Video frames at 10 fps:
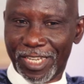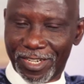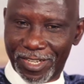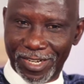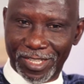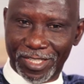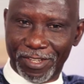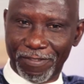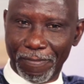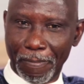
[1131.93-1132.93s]
another
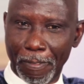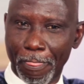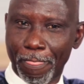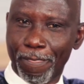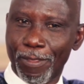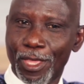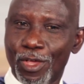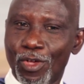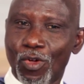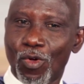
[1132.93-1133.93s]
lesson.
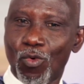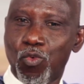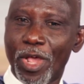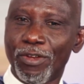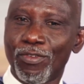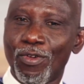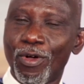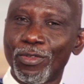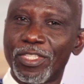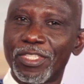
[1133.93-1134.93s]
When
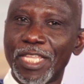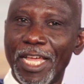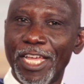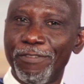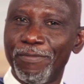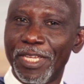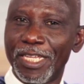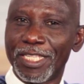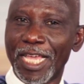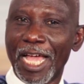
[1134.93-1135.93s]
God's time
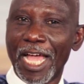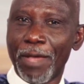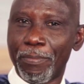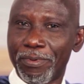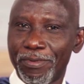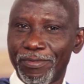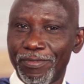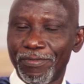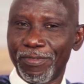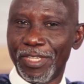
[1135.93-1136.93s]
is up,
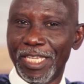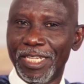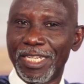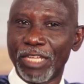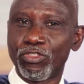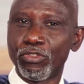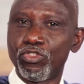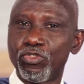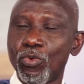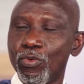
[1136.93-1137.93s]
he does
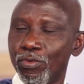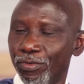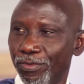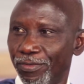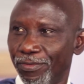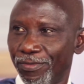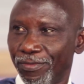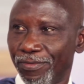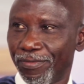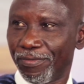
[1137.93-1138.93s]
show.
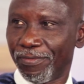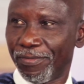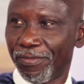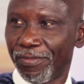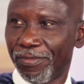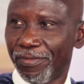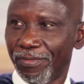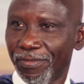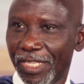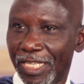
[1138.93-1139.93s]
And
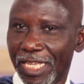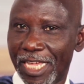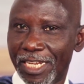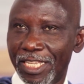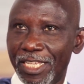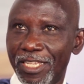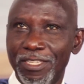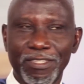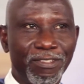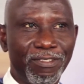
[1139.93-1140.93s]
he